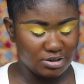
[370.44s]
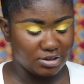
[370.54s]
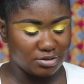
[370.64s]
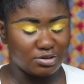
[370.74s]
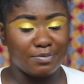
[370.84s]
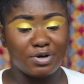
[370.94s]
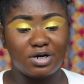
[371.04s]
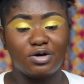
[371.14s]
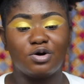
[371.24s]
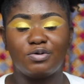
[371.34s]
so I'm
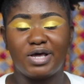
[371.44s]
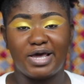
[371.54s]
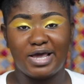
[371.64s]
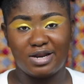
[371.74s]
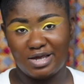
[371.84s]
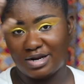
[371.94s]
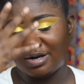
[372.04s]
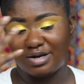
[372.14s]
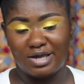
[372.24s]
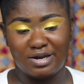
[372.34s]
gonna go ahead
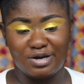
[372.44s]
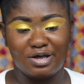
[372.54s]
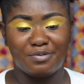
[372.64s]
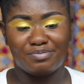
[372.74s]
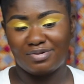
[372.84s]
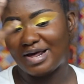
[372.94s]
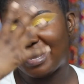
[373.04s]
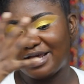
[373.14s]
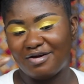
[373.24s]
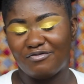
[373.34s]
and
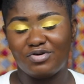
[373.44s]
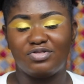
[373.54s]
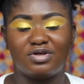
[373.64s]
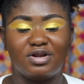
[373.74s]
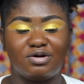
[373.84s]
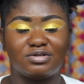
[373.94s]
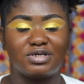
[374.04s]
apply everything else,